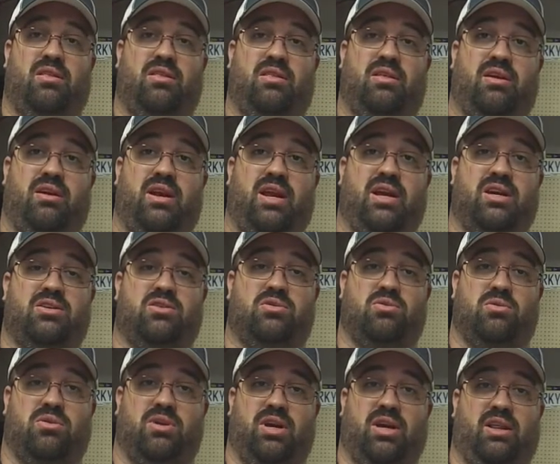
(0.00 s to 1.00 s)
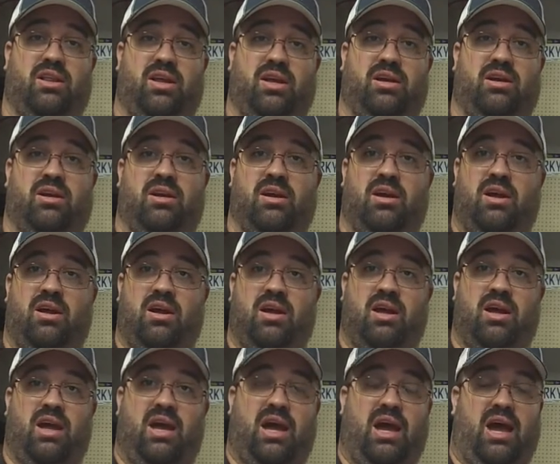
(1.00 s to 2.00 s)
the next door, get like
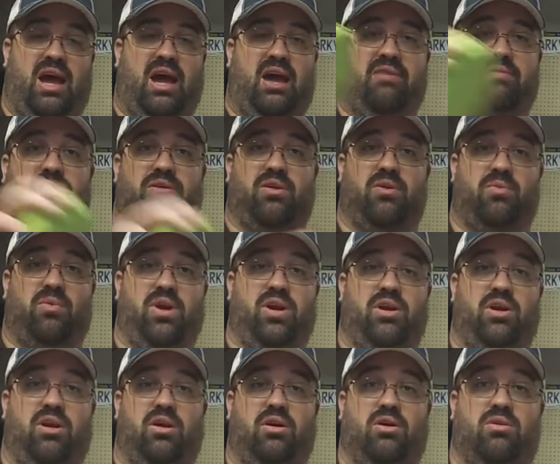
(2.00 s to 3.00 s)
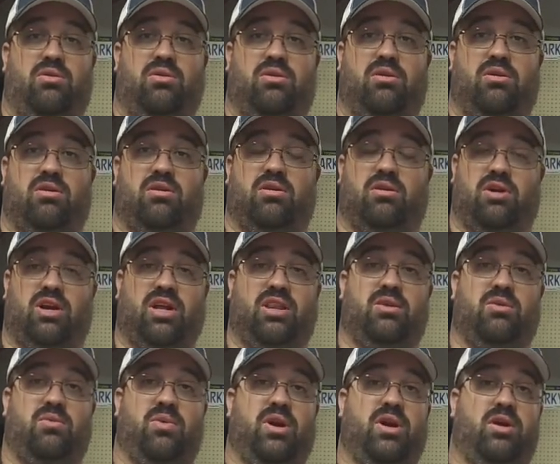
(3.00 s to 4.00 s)
half of the window, or get
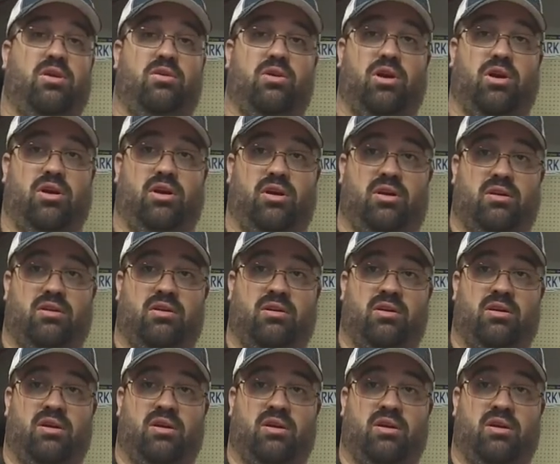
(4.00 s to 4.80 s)
the window done,